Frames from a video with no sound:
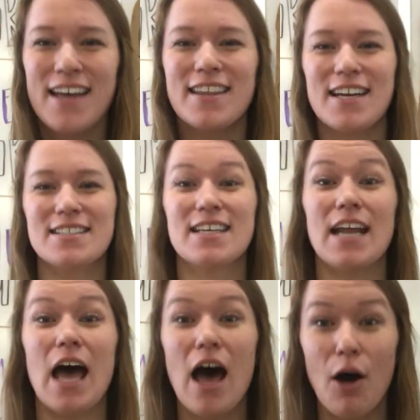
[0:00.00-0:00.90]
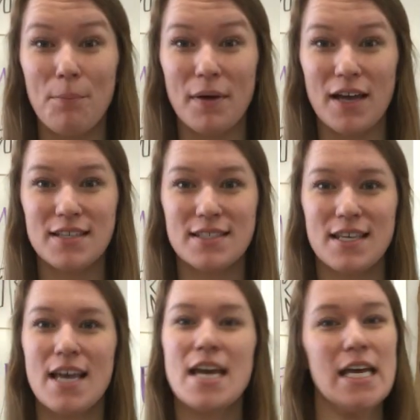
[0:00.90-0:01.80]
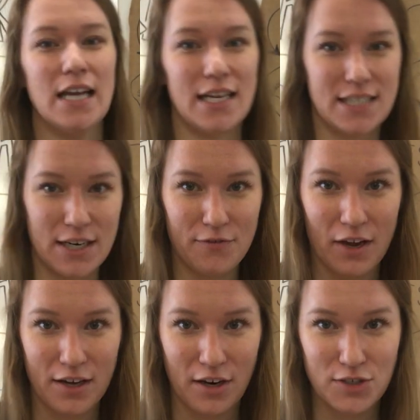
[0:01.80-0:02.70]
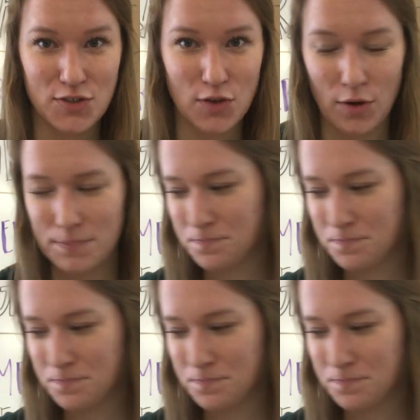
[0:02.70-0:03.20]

that is going to help us in identifying our skull.